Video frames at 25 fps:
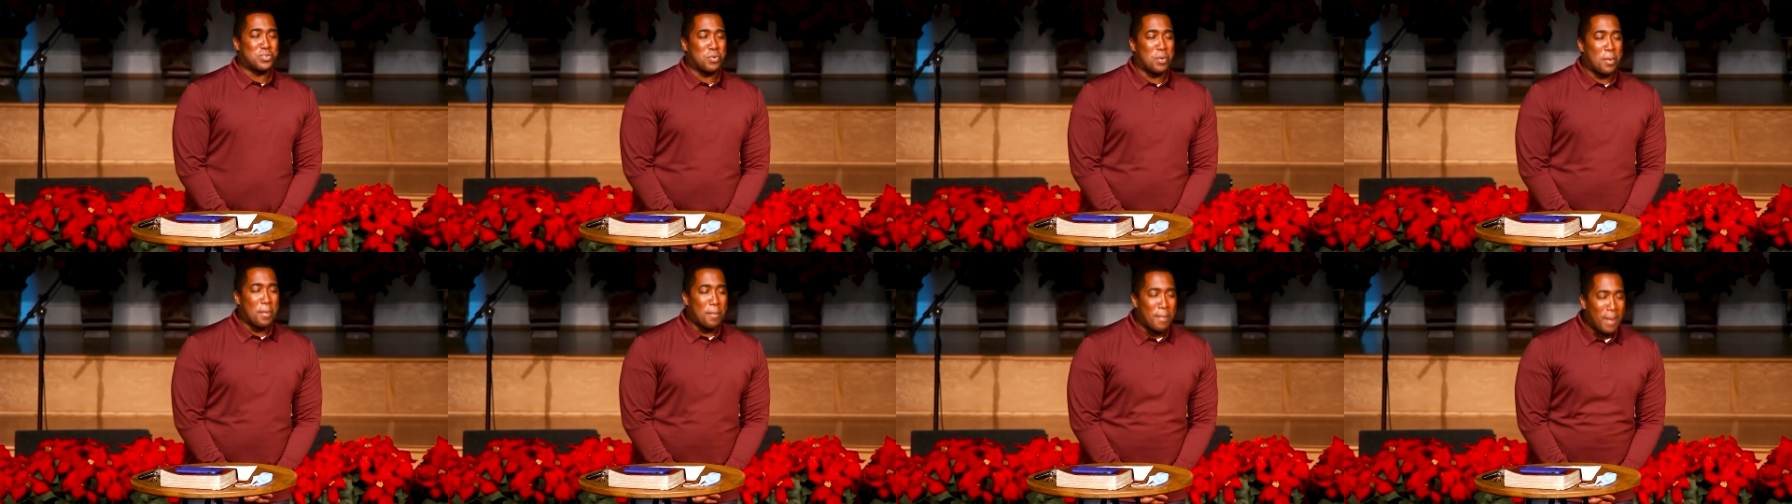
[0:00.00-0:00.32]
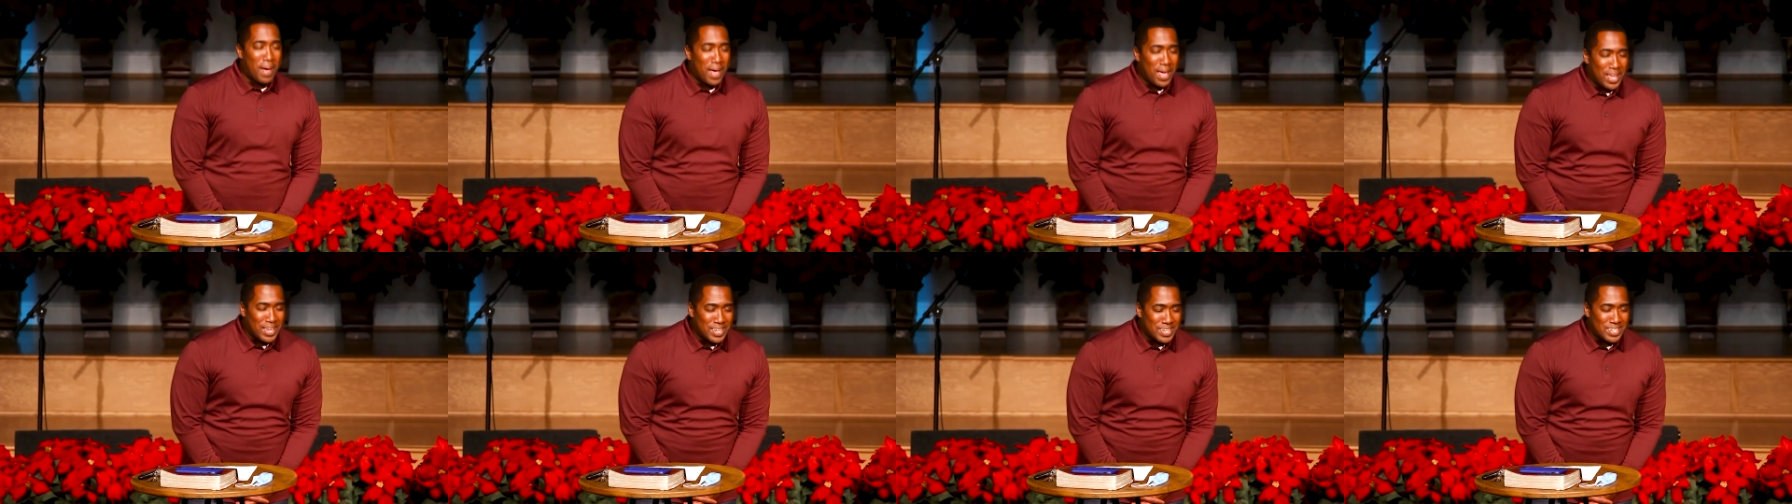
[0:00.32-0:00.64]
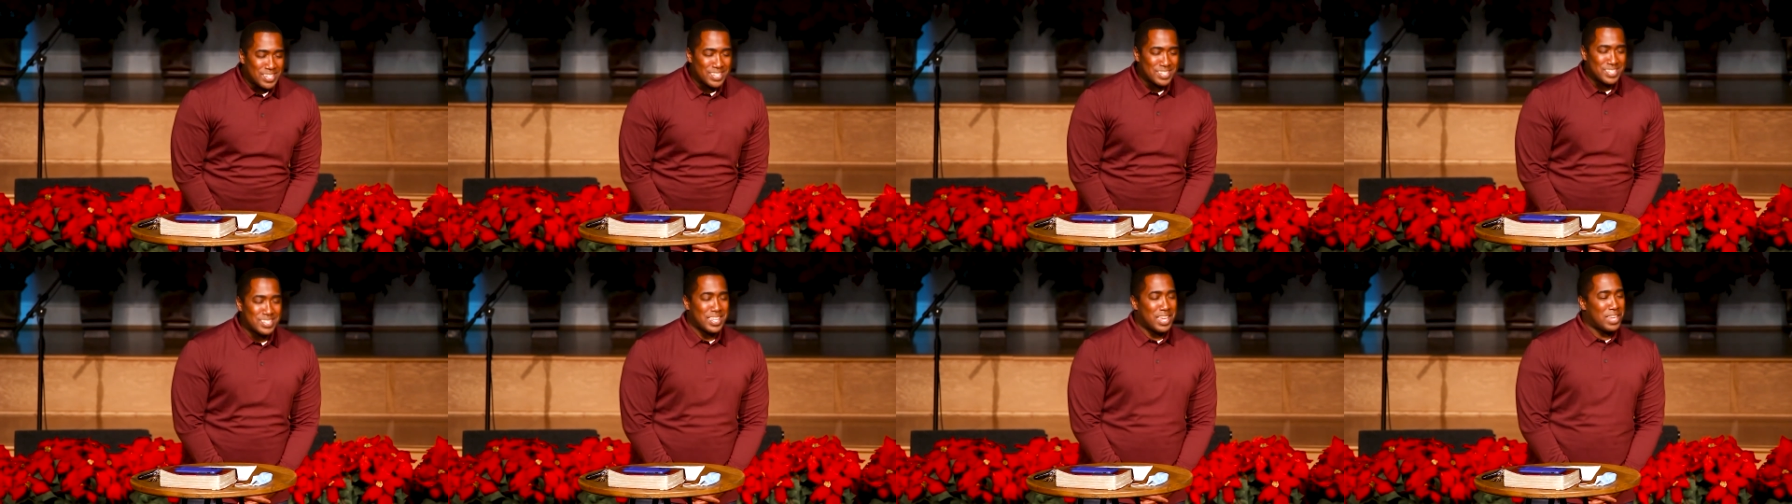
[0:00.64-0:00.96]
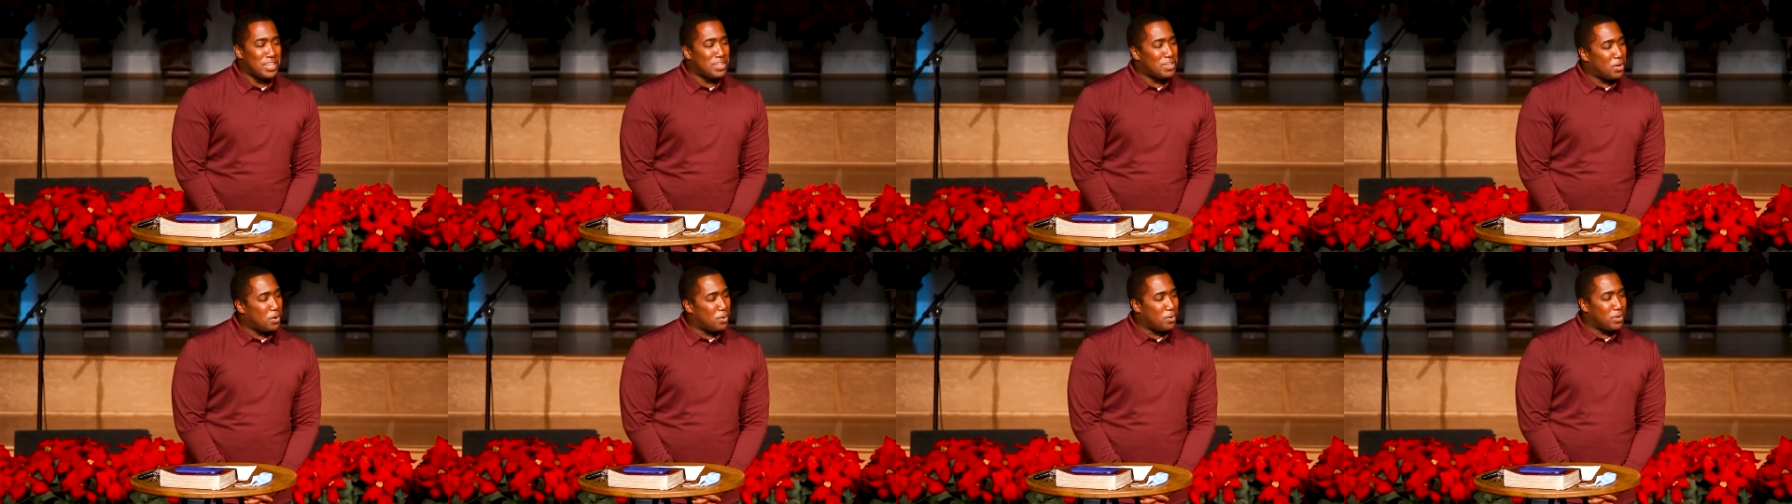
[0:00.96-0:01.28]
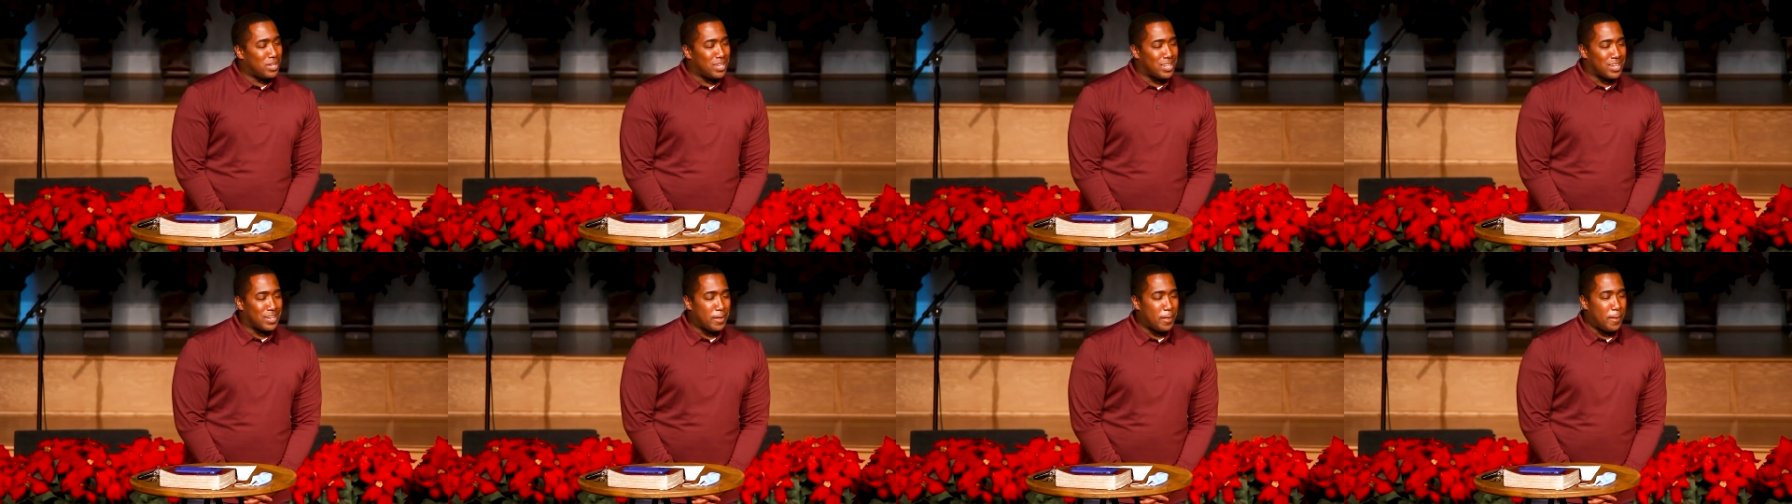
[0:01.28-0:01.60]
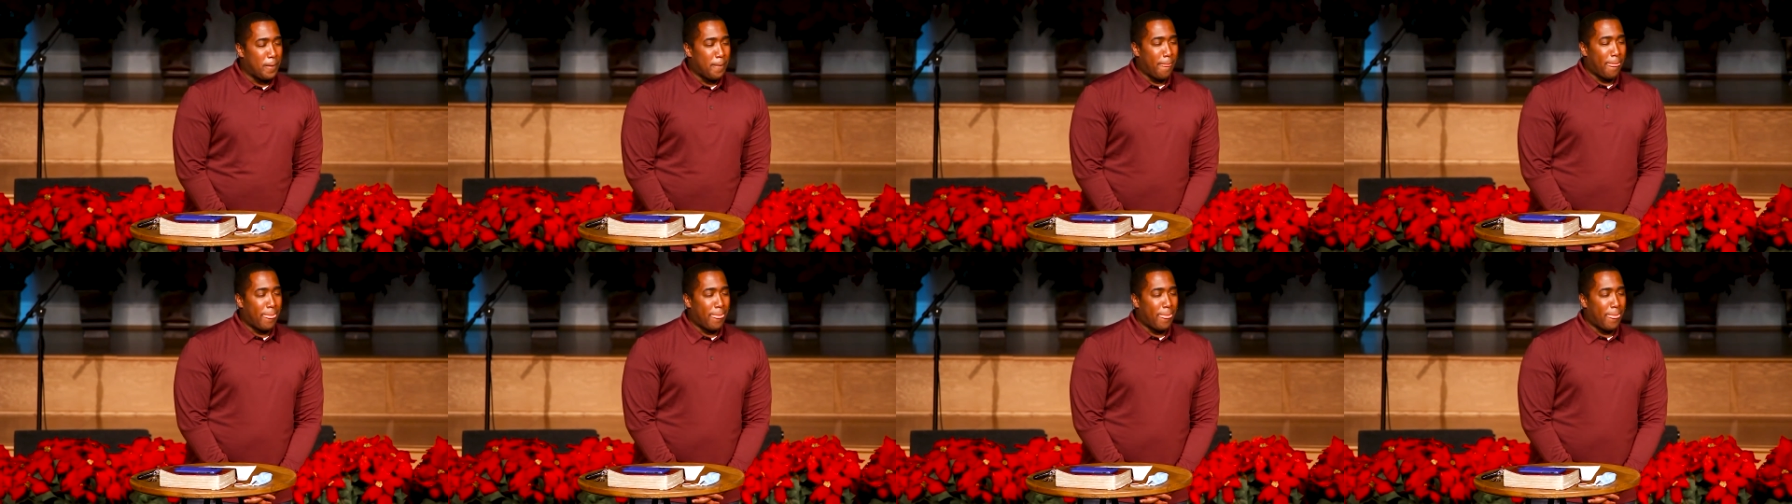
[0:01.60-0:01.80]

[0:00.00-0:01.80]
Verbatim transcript: to remind us that, you know what?